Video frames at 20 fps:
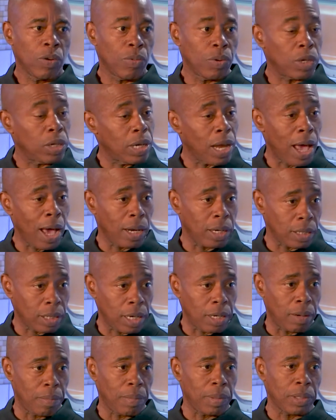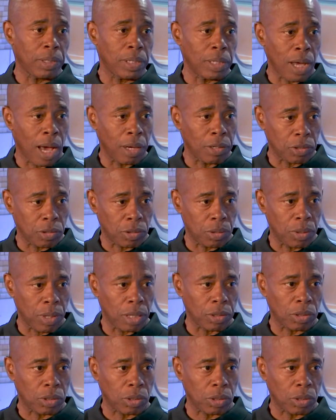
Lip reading: we're going to allocate $1 million to that